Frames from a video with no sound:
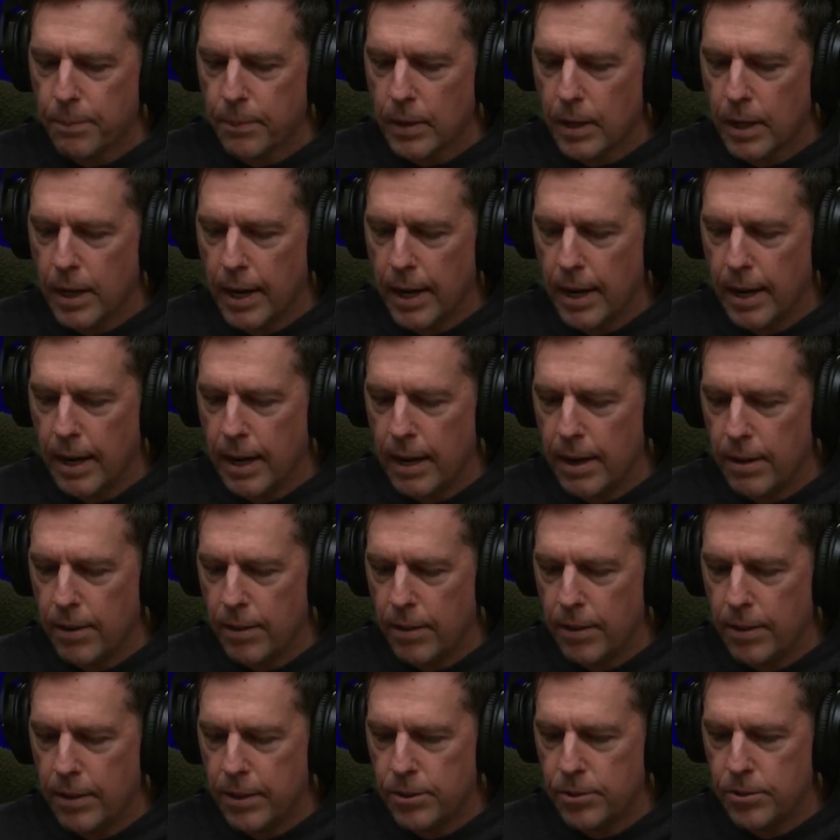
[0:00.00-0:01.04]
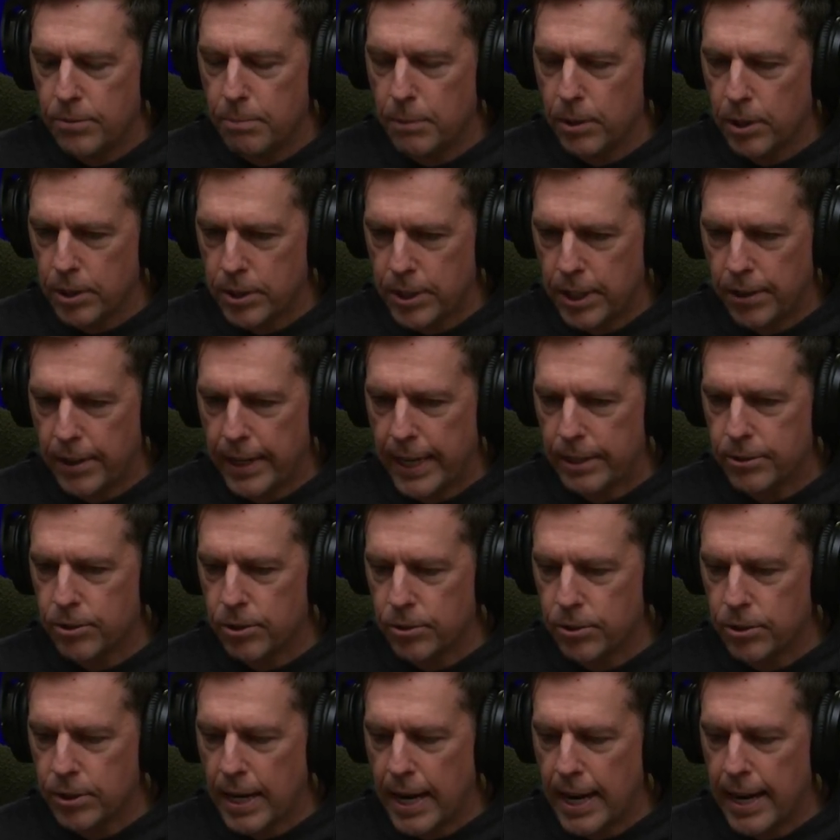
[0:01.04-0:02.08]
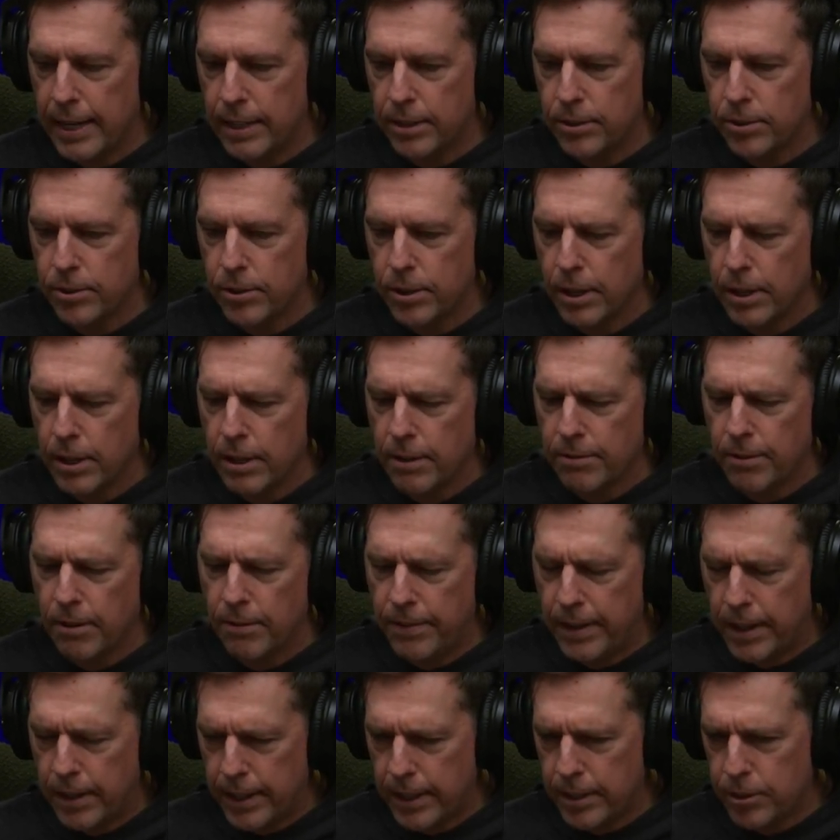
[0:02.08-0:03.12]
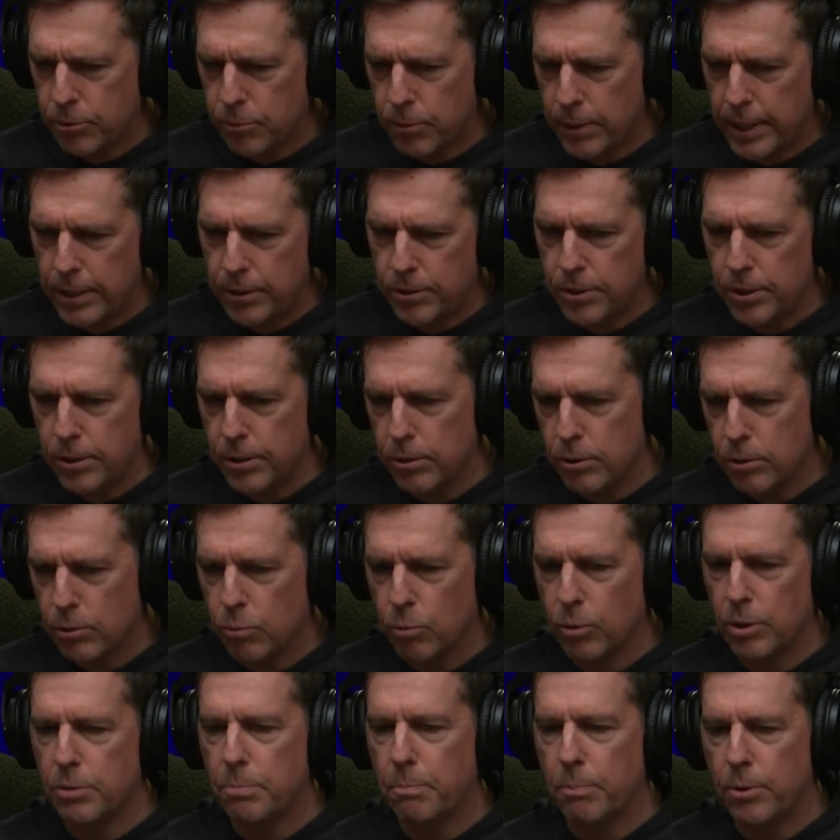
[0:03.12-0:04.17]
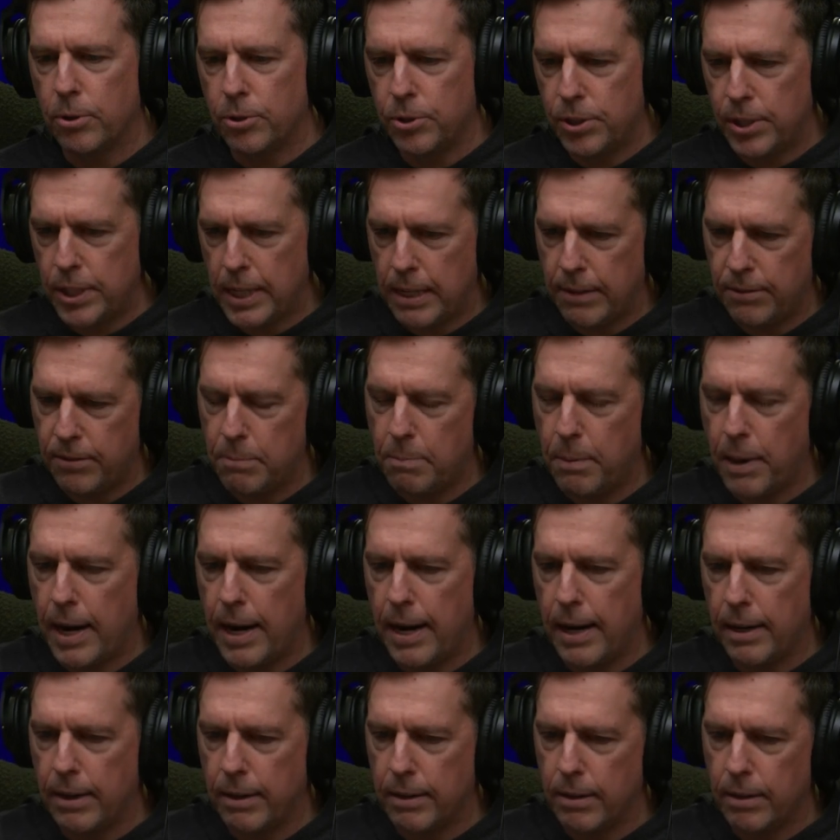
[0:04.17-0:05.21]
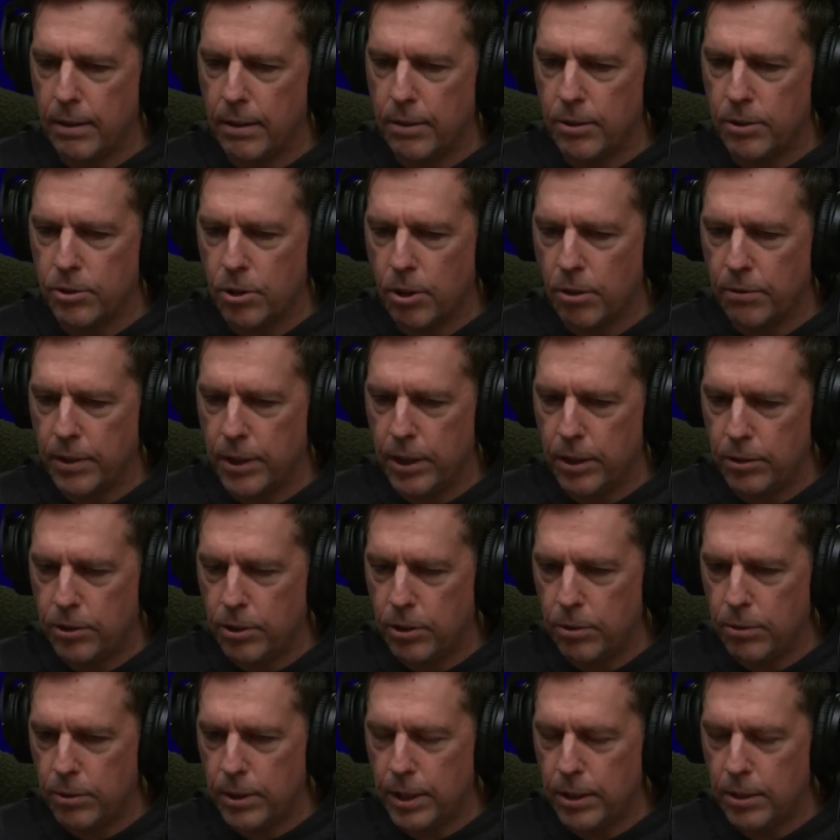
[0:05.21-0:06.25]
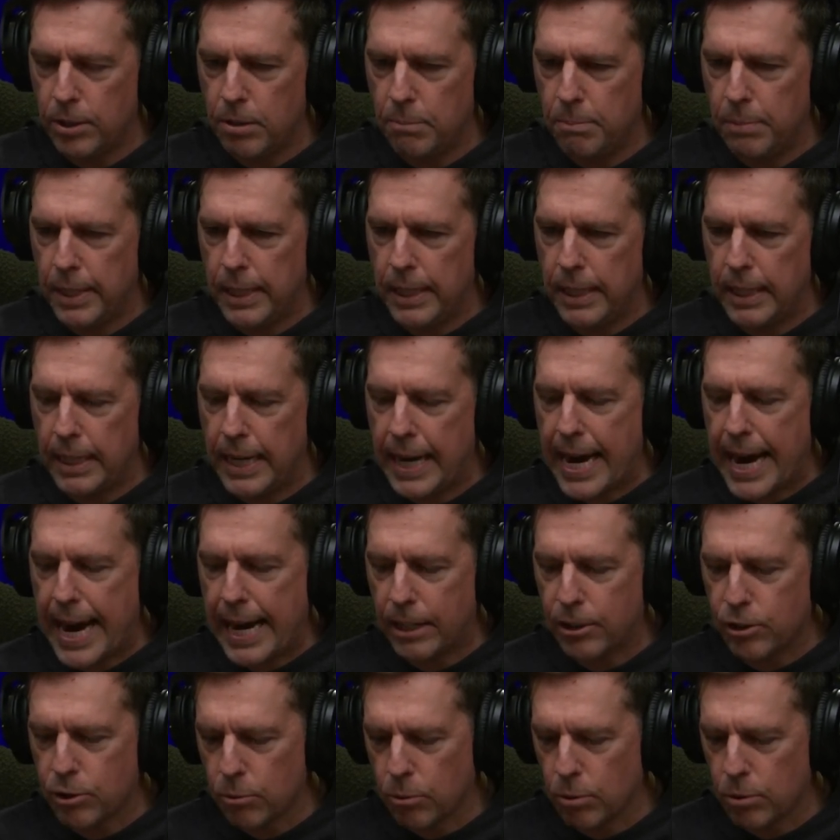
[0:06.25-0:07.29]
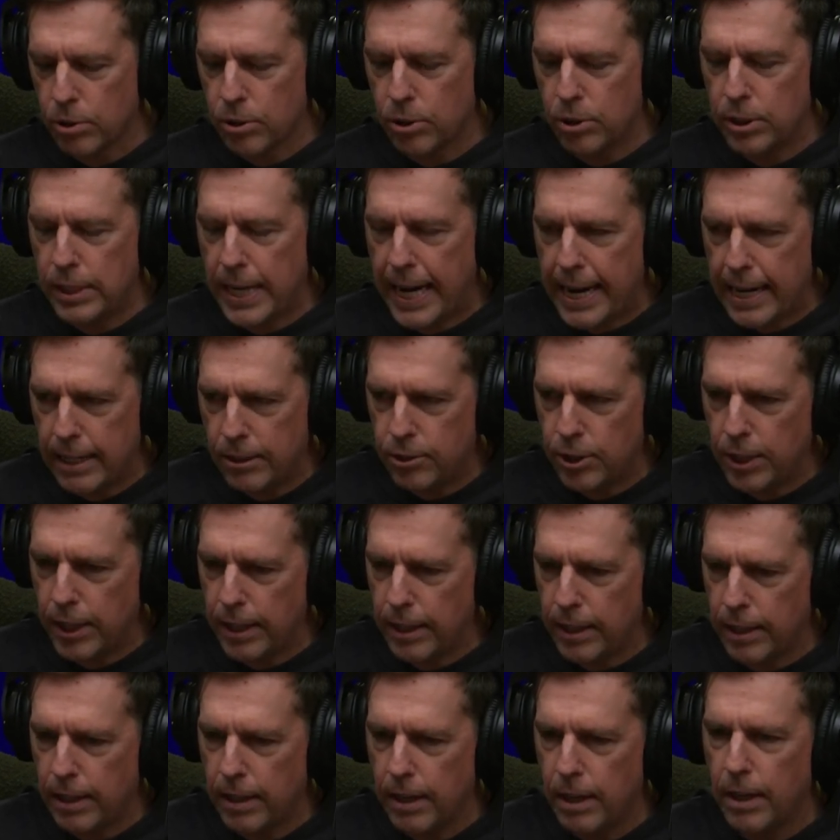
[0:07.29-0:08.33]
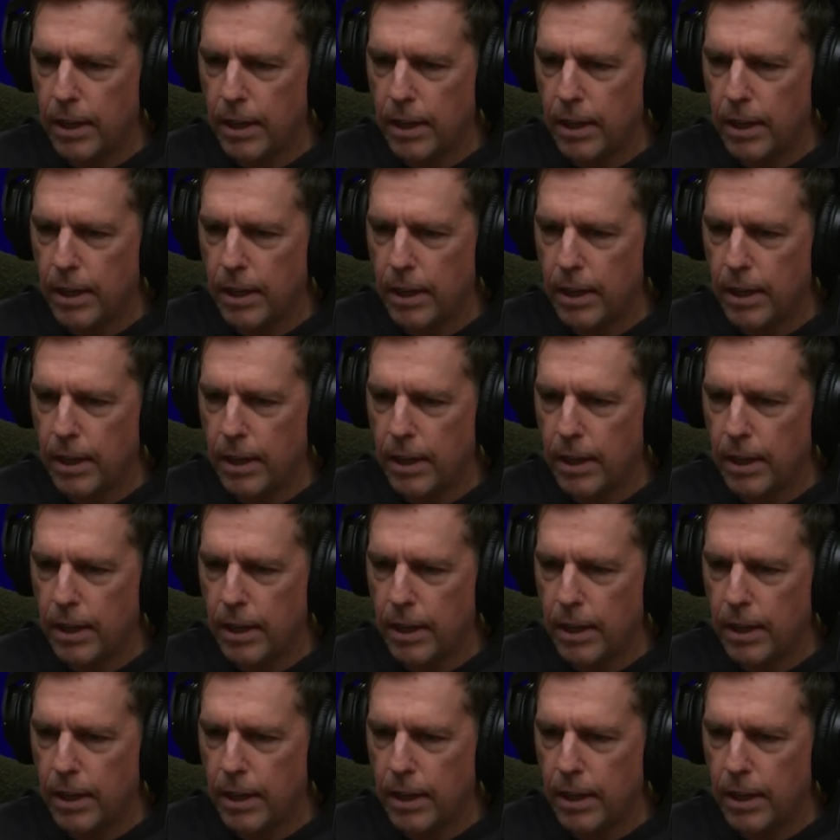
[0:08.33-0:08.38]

uh, this military exercise, for various reasons, was perceived by the Soviet Union to be an actual staging